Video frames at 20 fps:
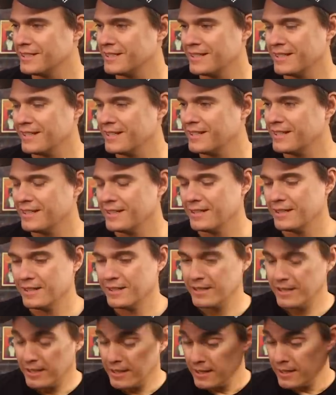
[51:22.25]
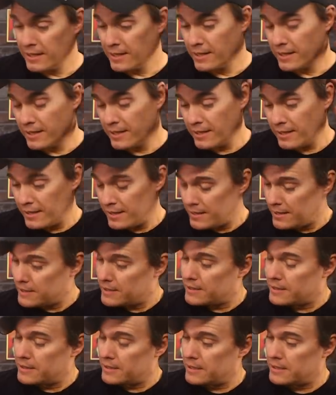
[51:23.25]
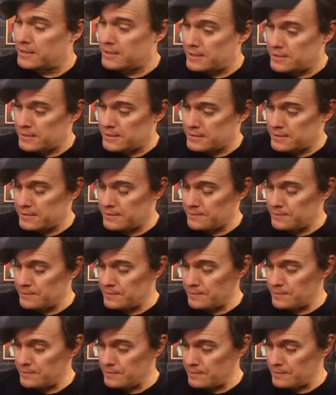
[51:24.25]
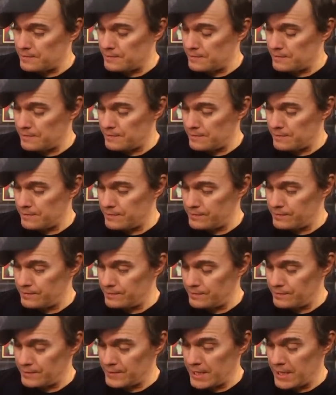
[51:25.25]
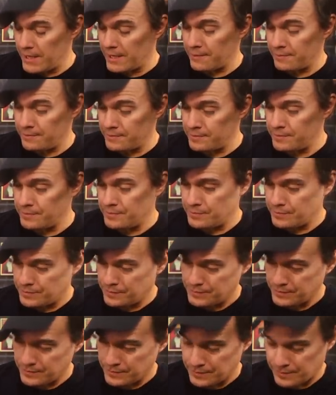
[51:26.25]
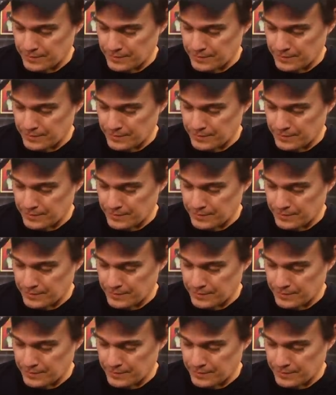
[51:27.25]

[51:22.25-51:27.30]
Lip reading: (silent)